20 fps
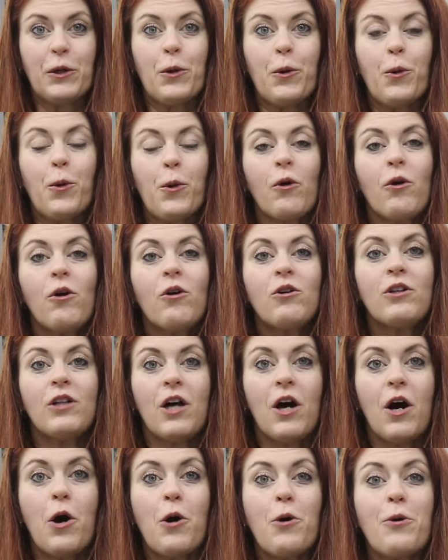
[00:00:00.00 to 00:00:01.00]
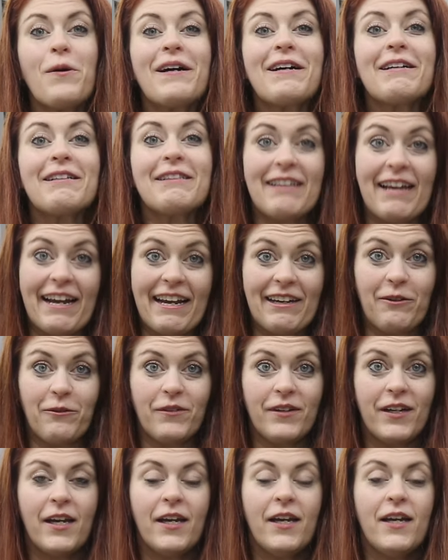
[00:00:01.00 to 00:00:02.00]
coral glow
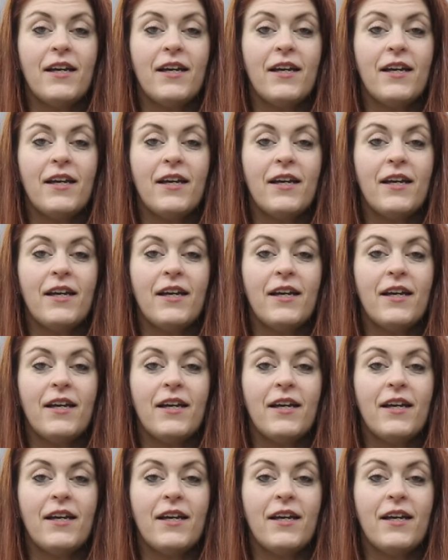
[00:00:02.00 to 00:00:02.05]
clown.